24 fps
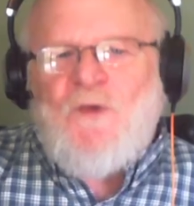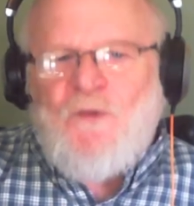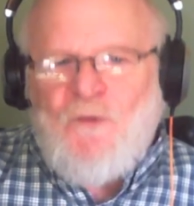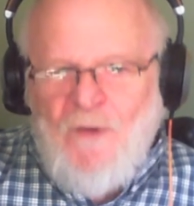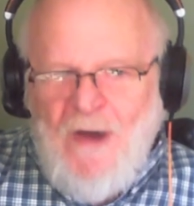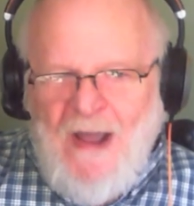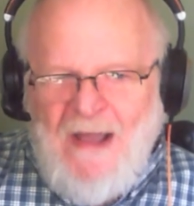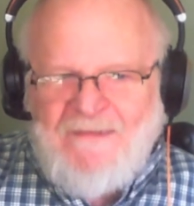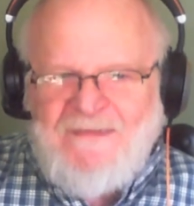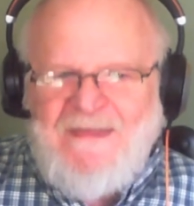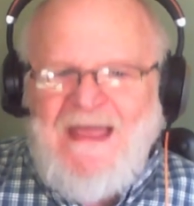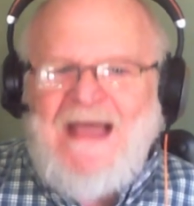
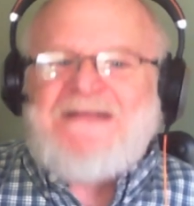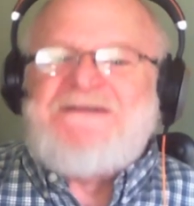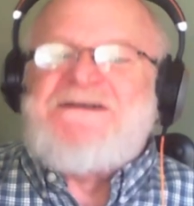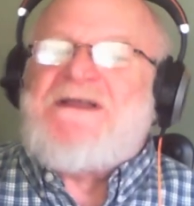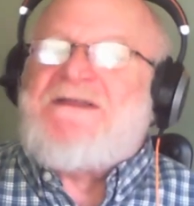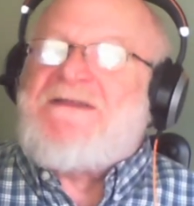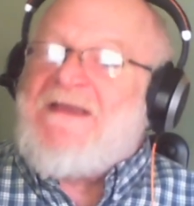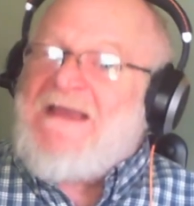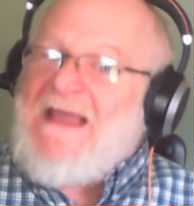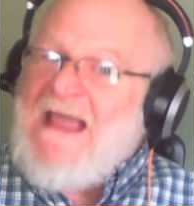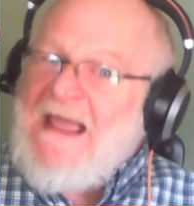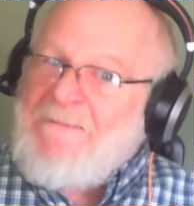Correct. That's
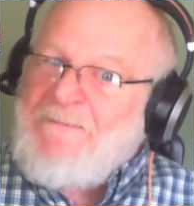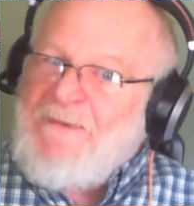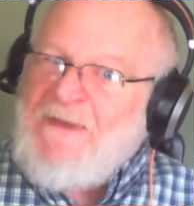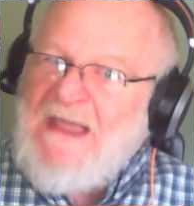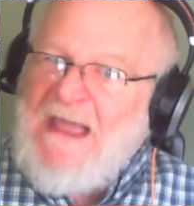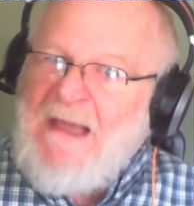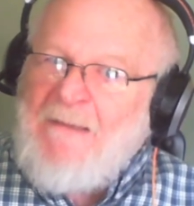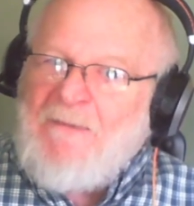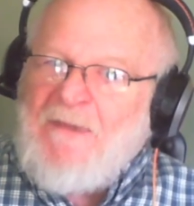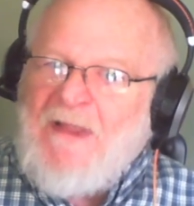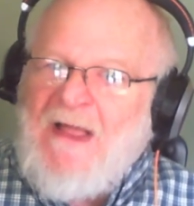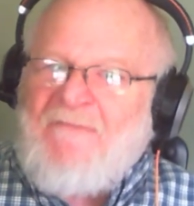at the
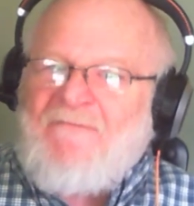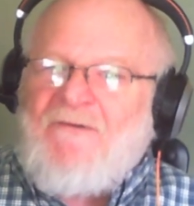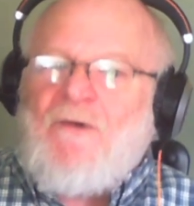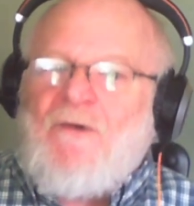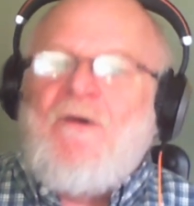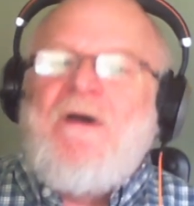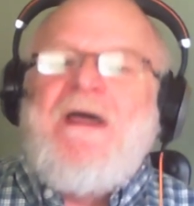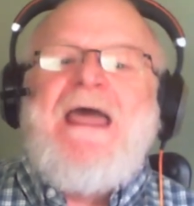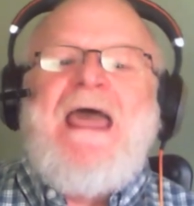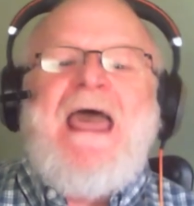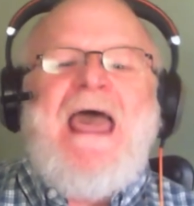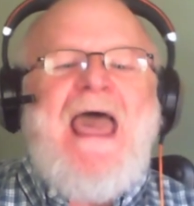APM
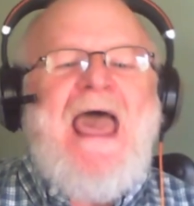level.